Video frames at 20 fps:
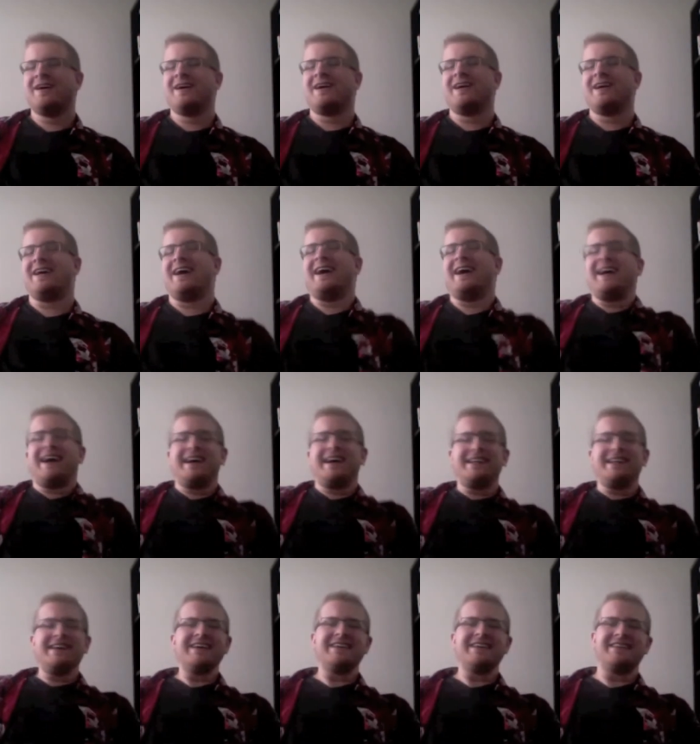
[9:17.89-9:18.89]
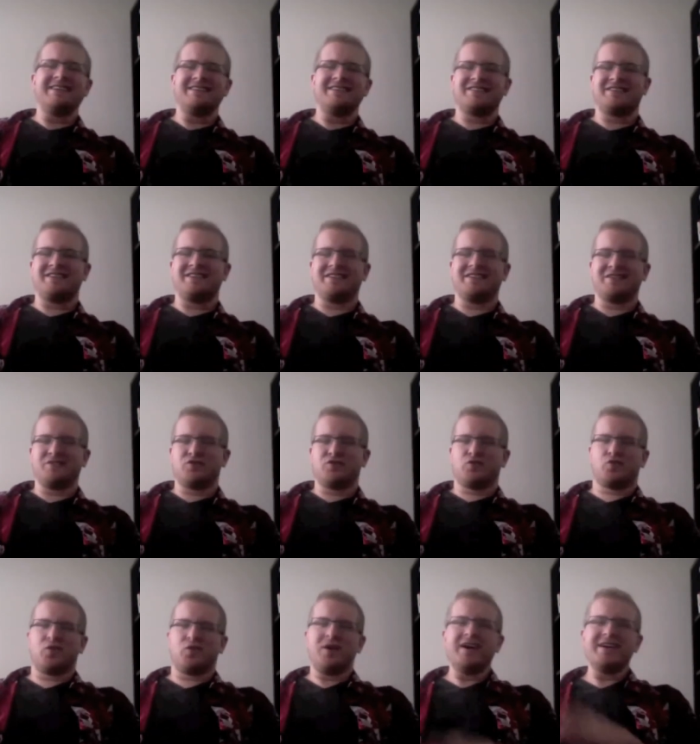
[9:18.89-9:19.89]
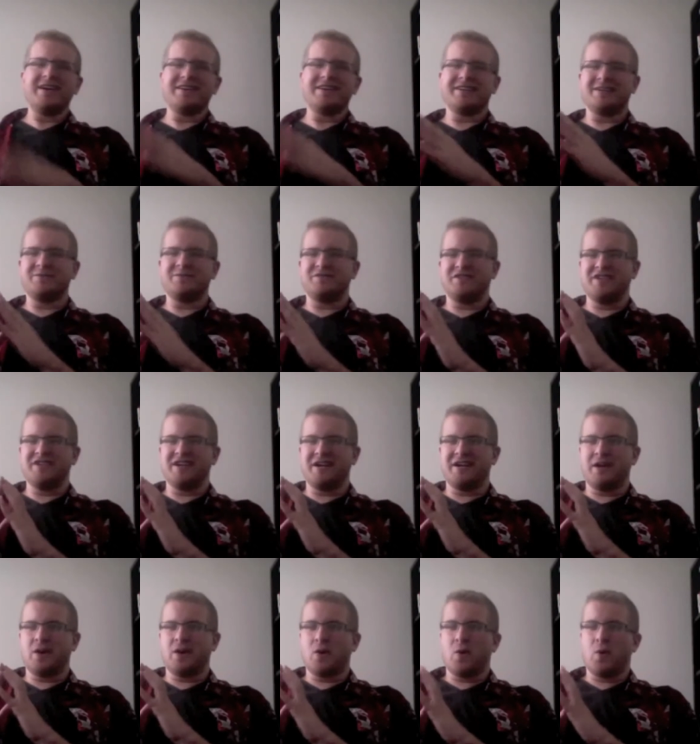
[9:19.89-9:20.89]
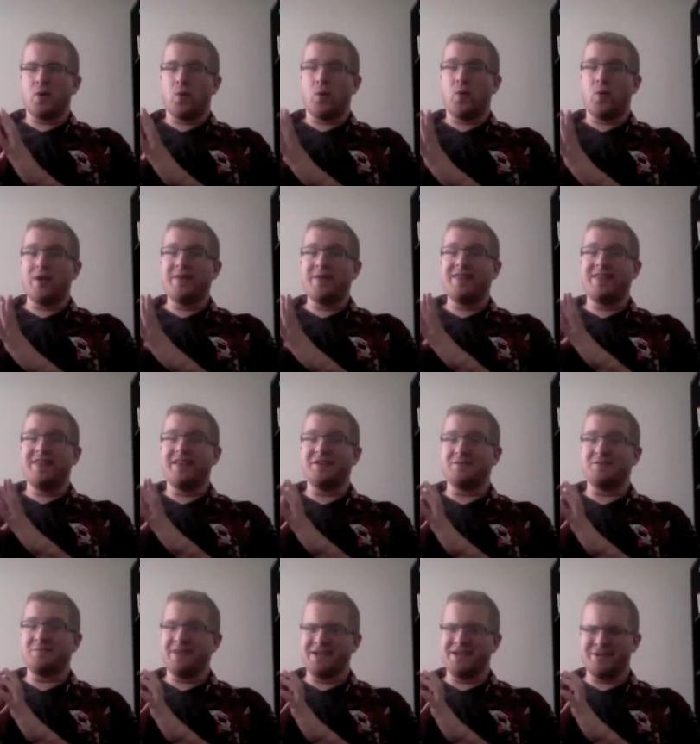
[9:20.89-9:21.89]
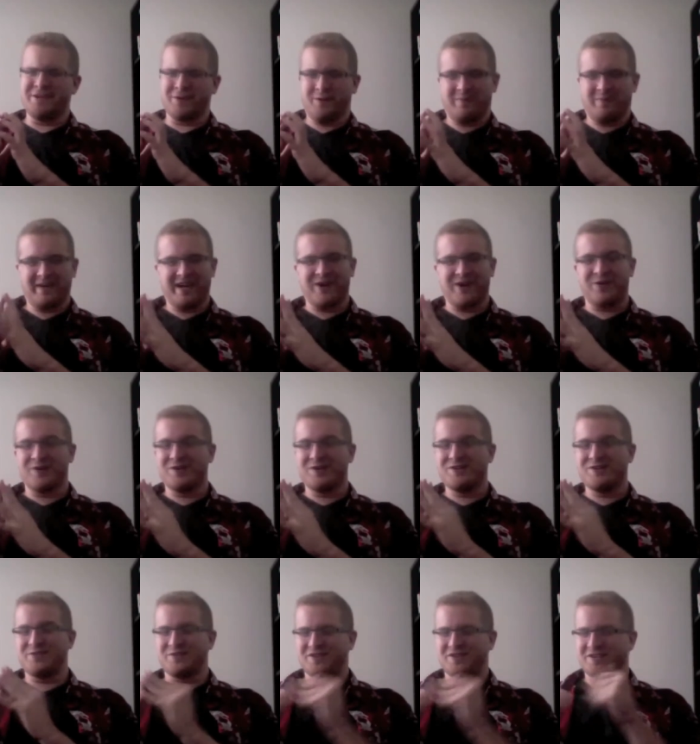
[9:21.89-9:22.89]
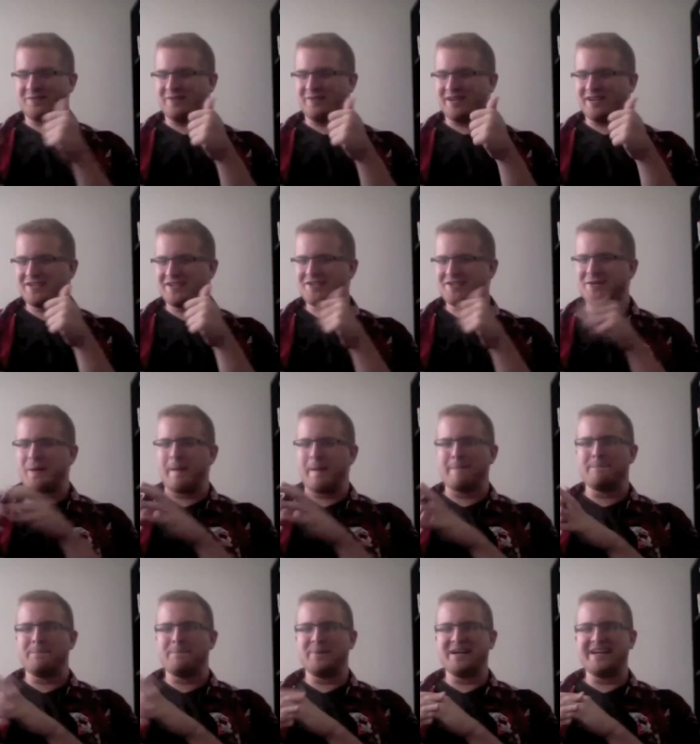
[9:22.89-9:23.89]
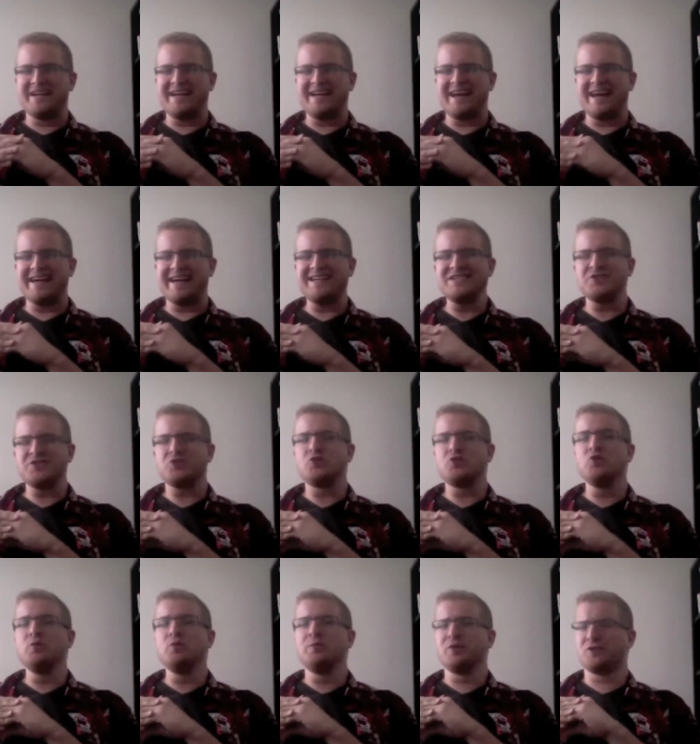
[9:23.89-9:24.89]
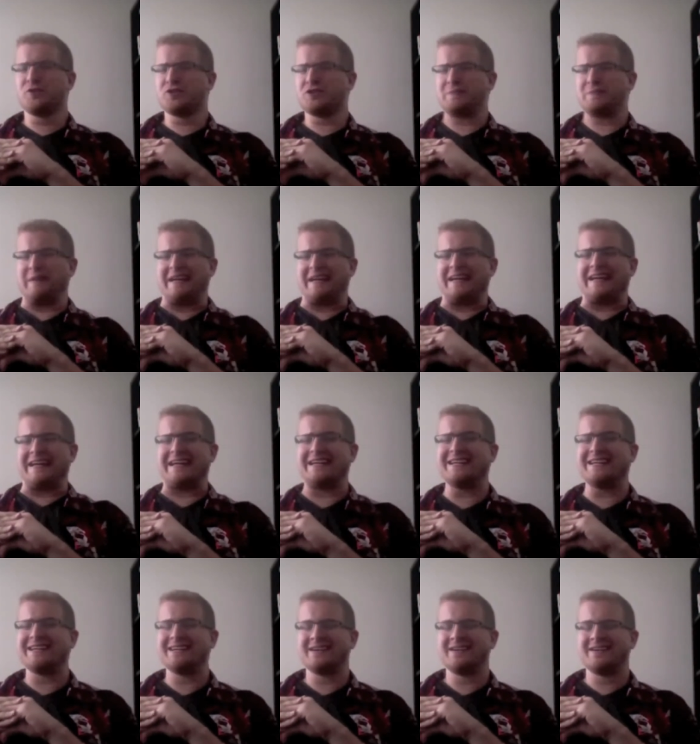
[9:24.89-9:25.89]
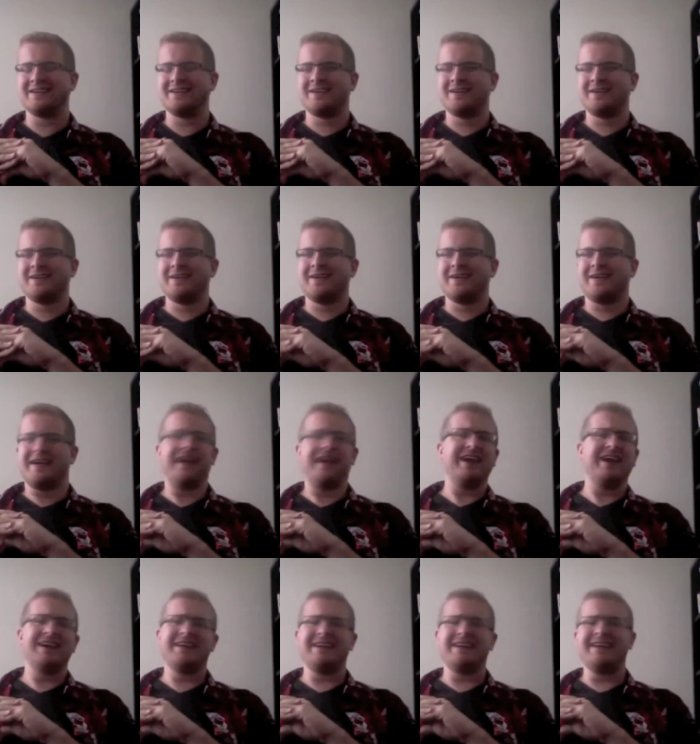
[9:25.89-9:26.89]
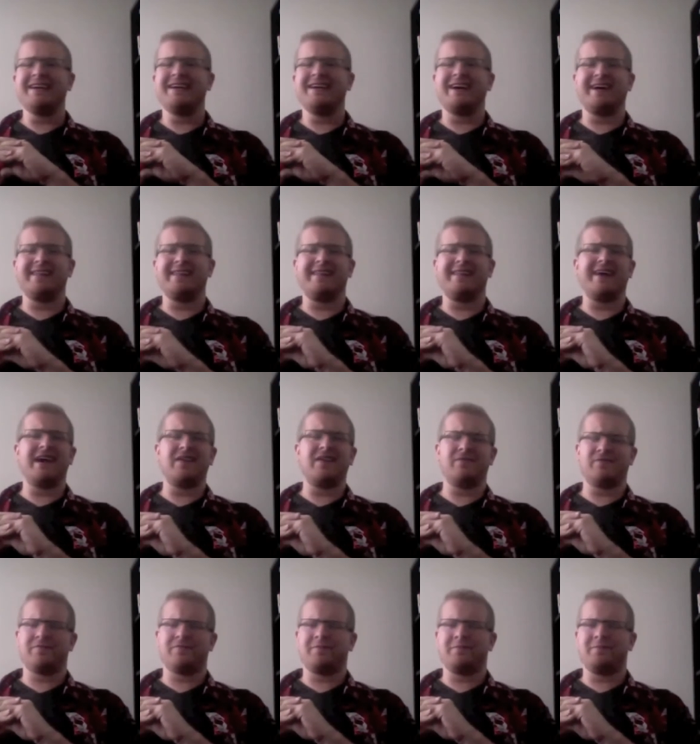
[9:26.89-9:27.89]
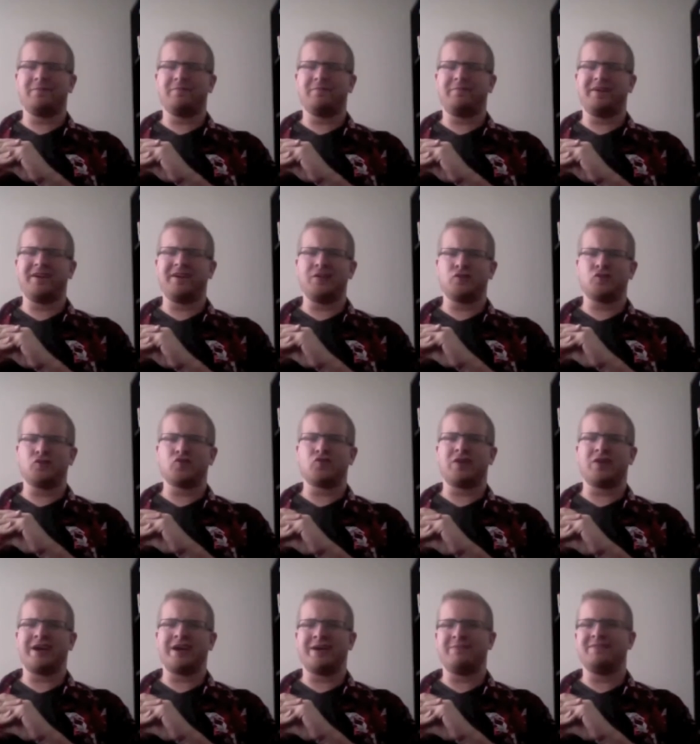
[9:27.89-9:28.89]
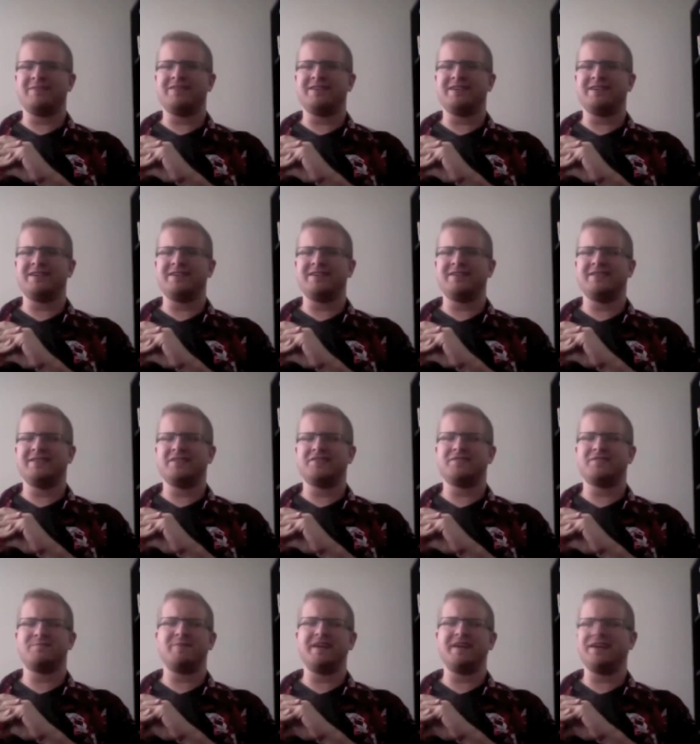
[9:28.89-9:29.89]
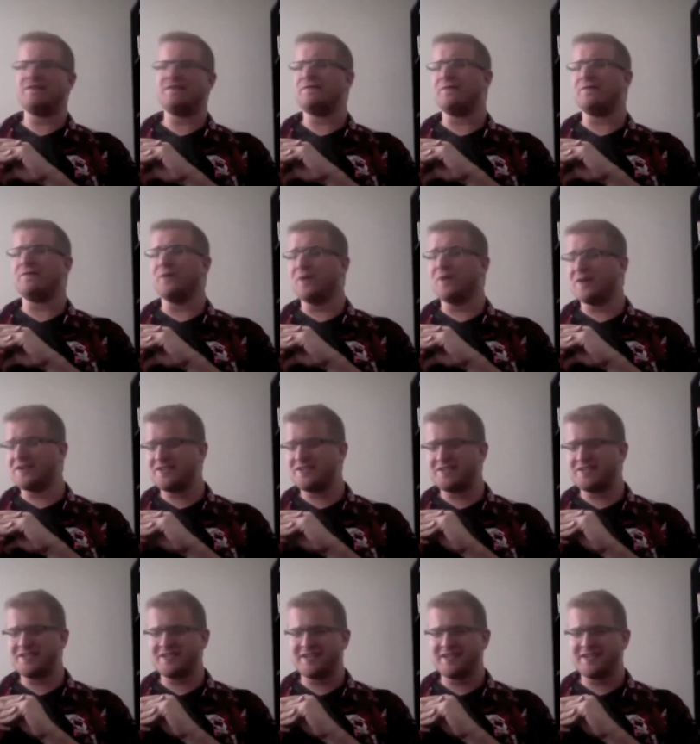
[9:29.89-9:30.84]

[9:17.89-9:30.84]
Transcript: I like this because Grodd comes in with his mental powers, which is a plus, but he has super speed. And he got that from being trapped in the Speed Force.